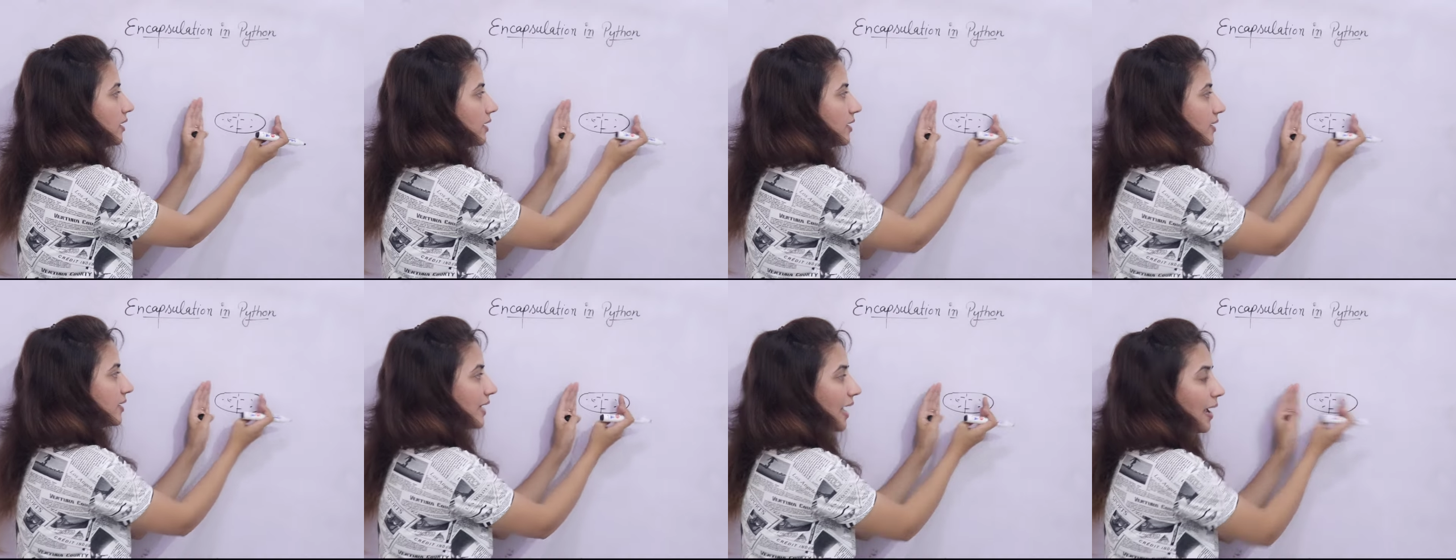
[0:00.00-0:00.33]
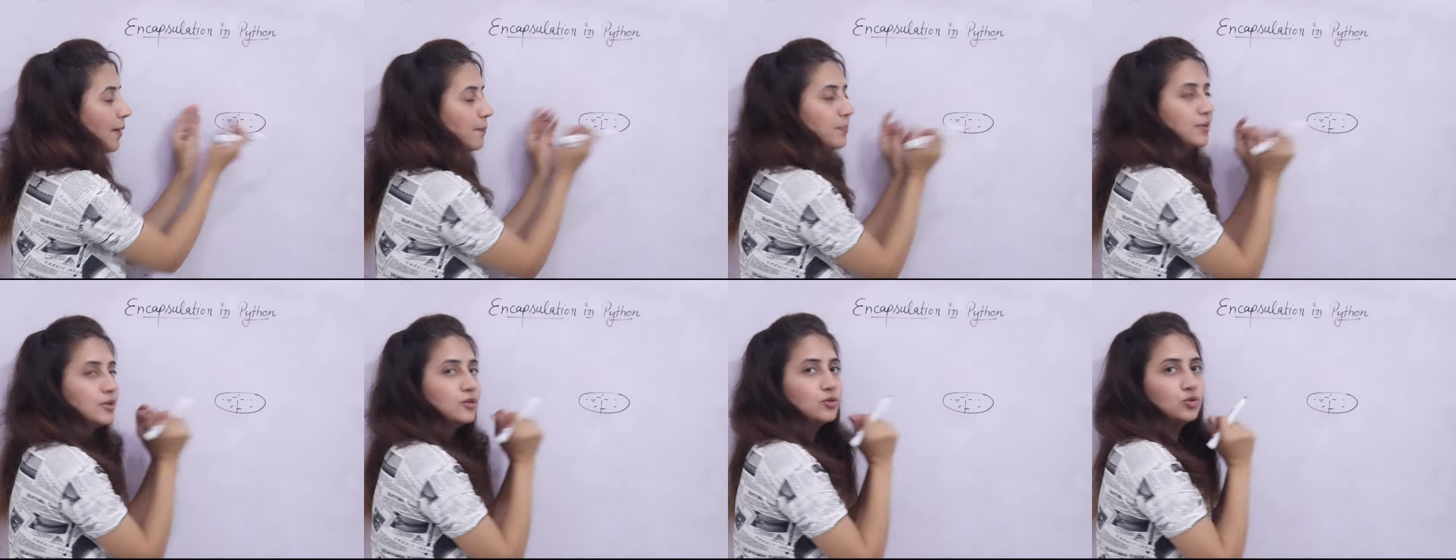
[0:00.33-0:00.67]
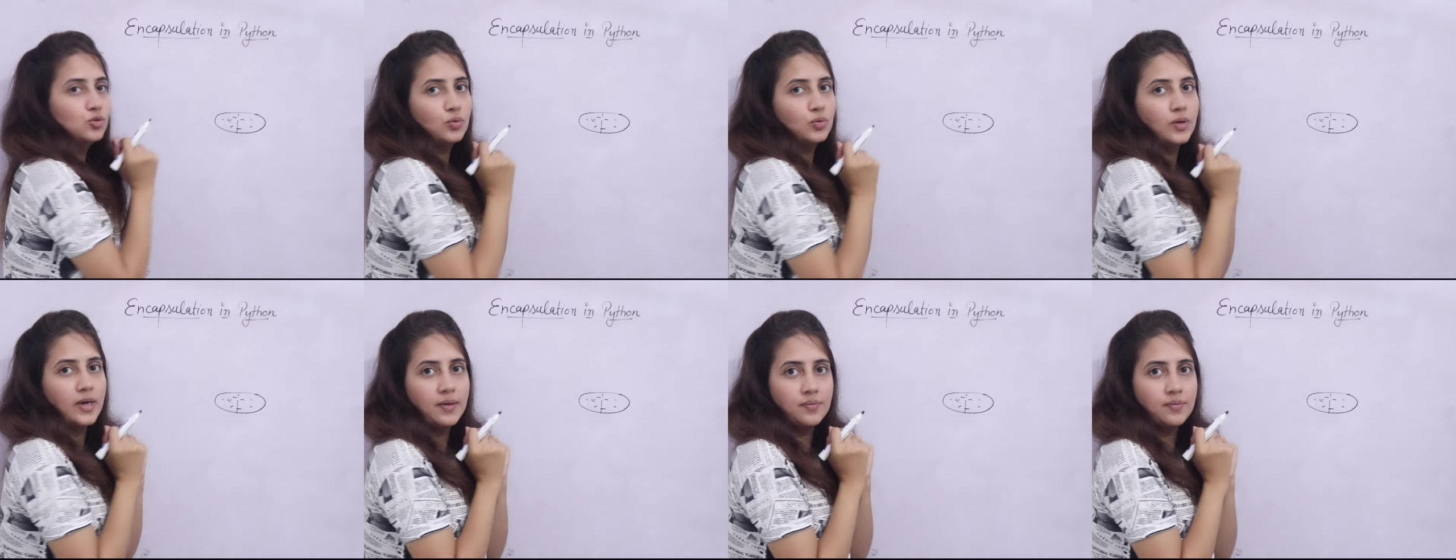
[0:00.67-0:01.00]

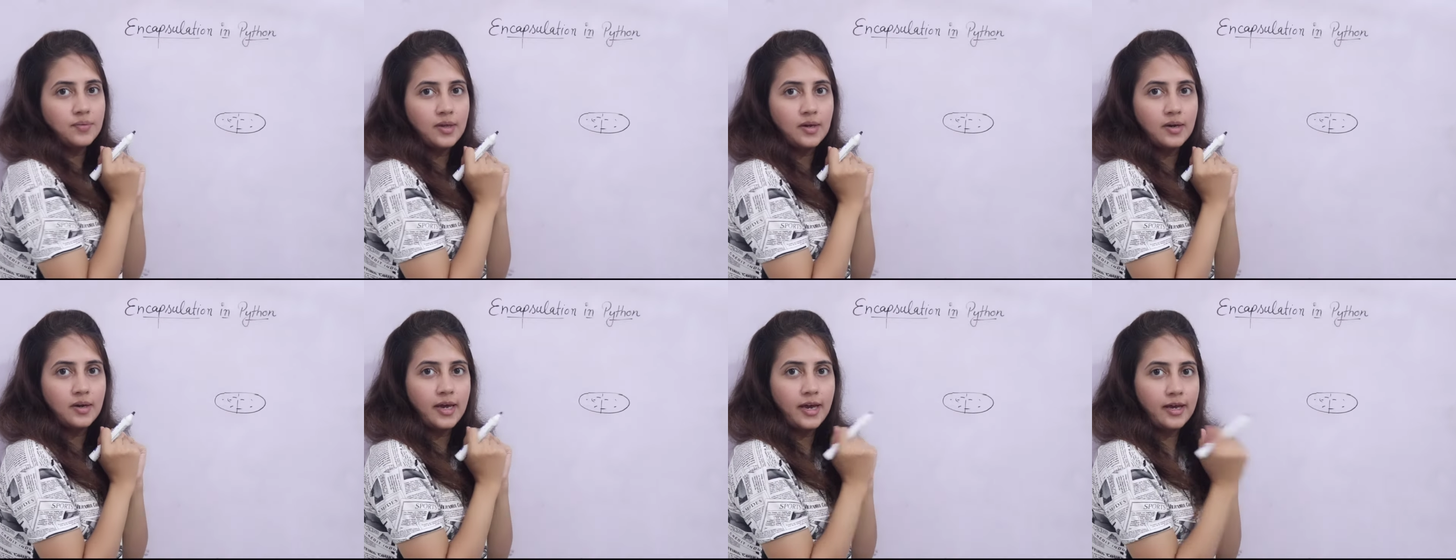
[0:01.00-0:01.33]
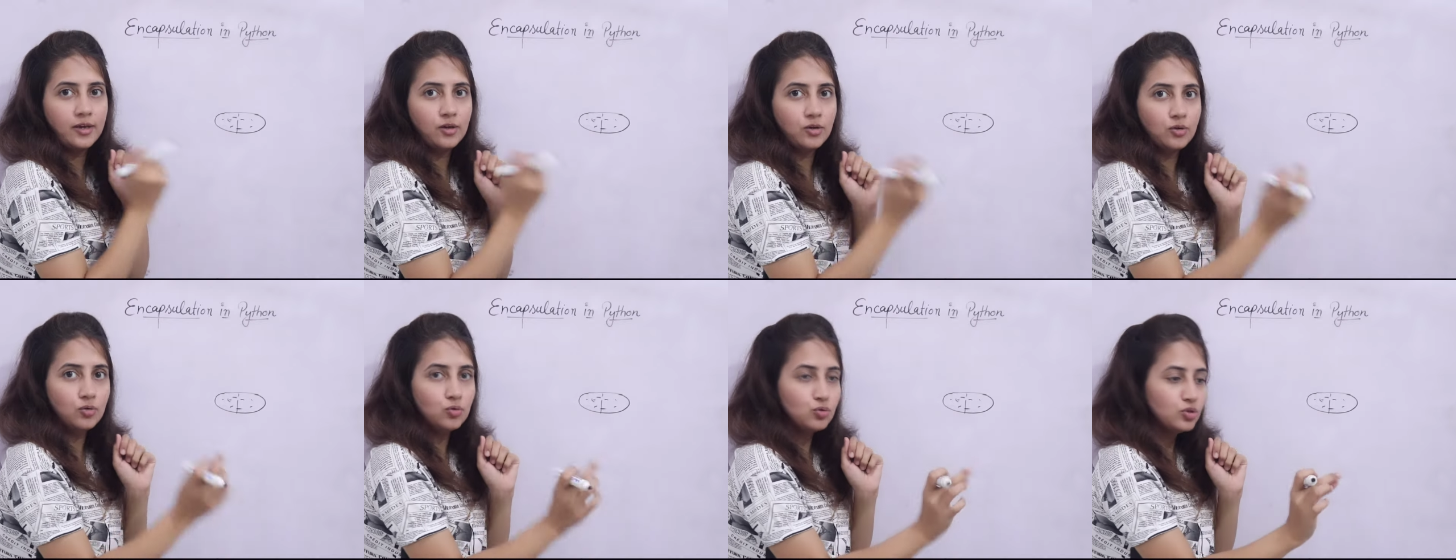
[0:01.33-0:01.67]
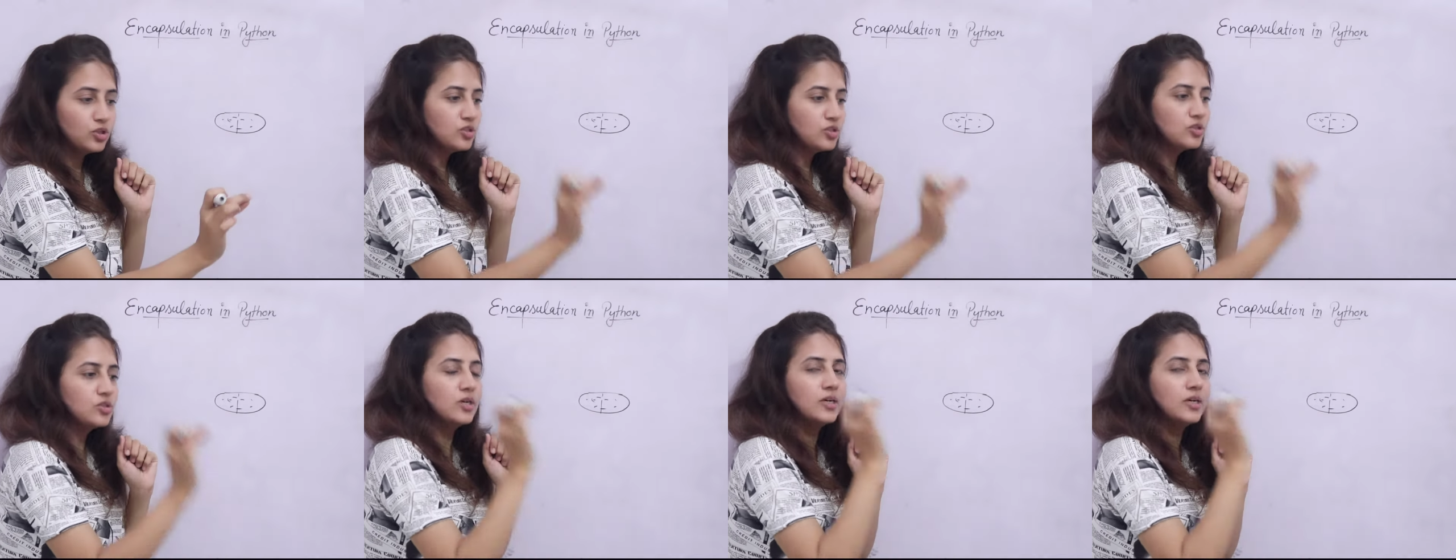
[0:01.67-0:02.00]
wrapped together uh, you
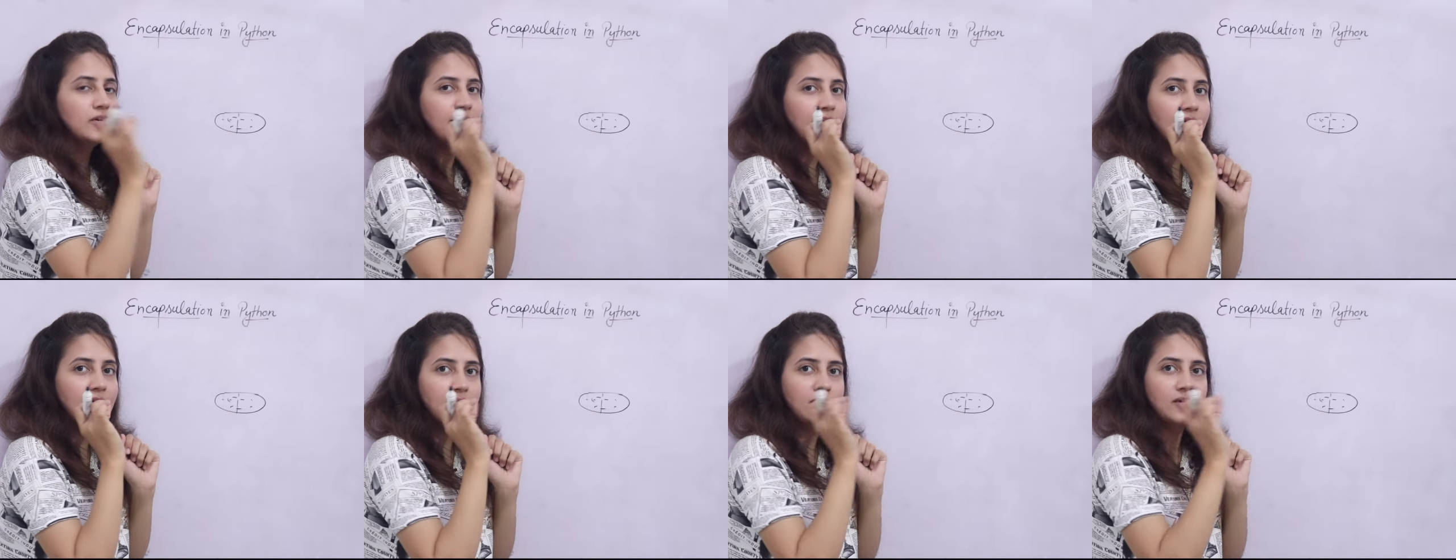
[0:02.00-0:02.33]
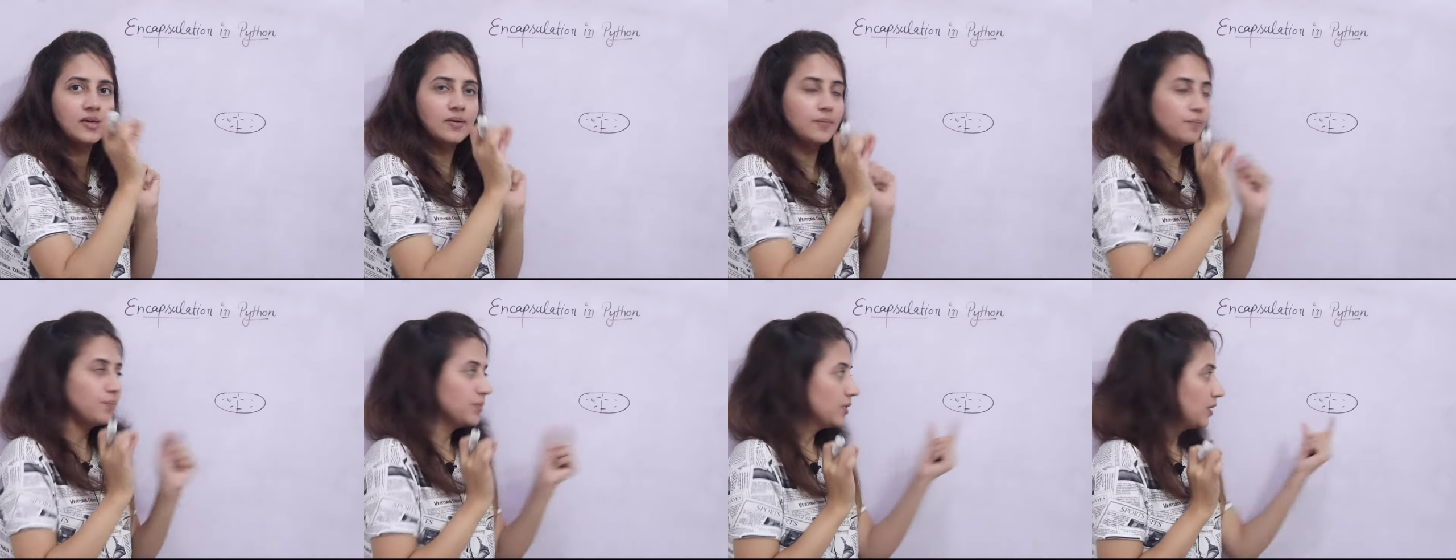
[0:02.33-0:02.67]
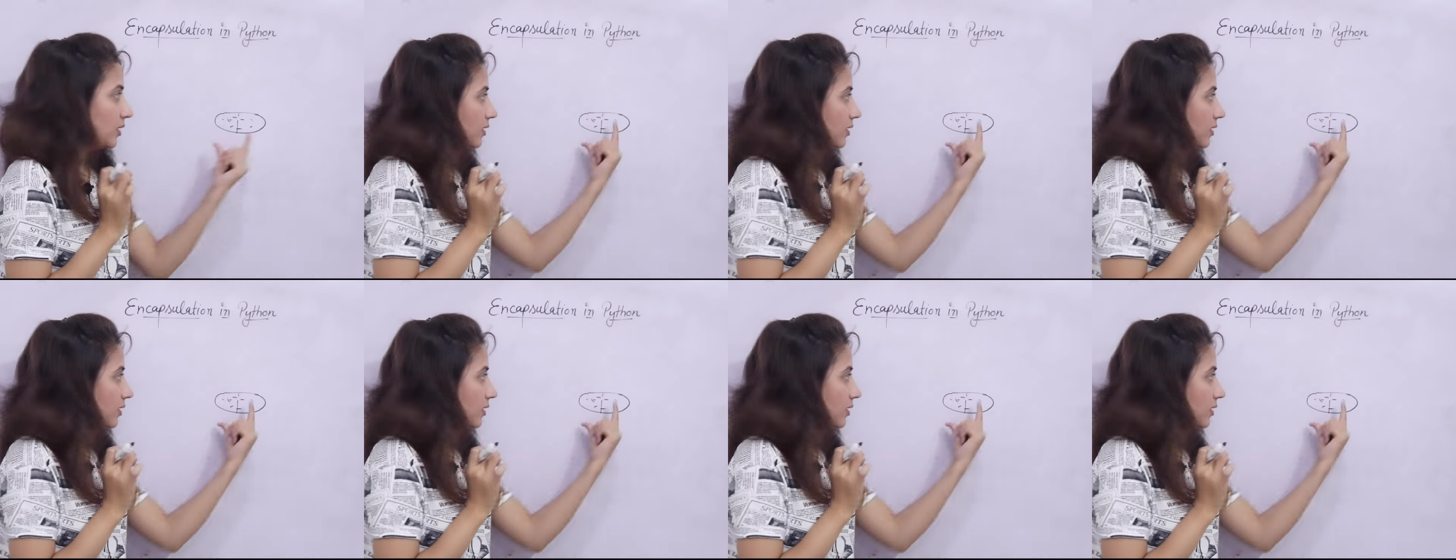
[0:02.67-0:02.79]
just take